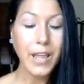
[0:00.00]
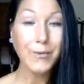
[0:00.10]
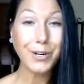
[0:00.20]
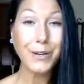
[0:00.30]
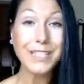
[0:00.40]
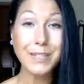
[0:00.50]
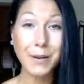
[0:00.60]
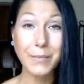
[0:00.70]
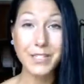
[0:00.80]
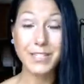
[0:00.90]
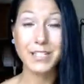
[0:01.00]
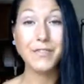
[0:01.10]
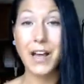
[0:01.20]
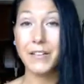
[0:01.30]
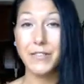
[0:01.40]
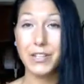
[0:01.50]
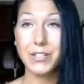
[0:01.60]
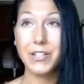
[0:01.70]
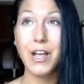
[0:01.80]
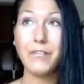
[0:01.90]
where do I see my business 5
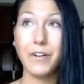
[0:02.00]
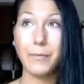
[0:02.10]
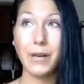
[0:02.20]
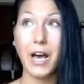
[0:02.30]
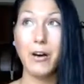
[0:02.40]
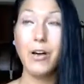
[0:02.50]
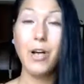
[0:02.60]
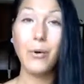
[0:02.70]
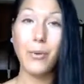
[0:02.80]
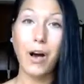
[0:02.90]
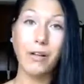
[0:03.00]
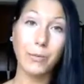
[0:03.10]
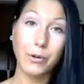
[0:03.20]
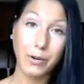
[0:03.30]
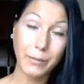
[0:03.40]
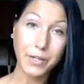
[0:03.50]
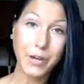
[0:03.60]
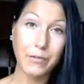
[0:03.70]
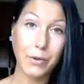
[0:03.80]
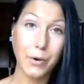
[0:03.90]
years from now? Well, I'm growing my
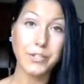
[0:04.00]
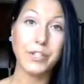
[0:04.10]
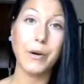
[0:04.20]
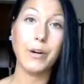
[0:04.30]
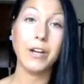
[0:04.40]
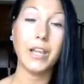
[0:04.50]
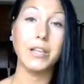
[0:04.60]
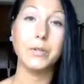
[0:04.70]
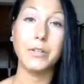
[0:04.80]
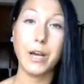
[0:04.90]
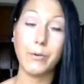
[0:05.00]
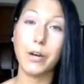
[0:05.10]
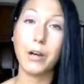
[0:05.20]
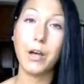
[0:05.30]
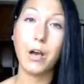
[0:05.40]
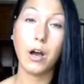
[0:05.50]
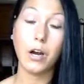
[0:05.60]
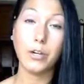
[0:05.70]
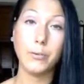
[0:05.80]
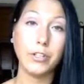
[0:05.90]
travel coach network into a network,
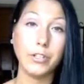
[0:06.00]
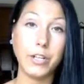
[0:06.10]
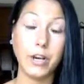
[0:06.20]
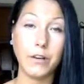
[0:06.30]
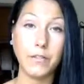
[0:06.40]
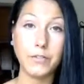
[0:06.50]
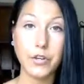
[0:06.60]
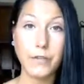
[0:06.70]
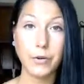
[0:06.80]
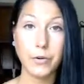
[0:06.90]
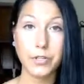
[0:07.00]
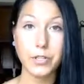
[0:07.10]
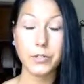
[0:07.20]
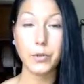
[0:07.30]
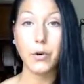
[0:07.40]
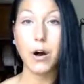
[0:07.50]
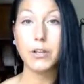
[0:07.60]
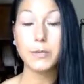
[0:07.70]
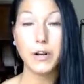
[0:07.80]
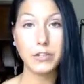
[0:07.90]
our community of travel coaches who
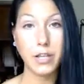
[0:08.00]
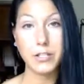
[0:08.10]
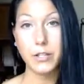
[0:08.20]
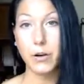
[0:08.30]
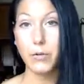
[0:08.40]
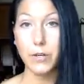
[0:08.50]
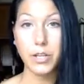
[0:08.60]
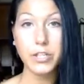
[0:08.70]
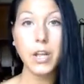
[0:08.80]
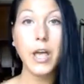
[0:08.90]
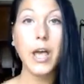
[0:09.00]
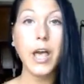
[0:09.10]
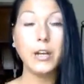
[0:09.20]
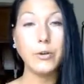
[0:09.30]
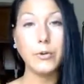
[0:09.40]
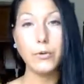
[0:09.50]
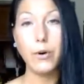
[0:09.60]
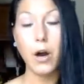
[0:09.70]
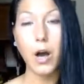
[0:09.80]
all specialize in their own niche and who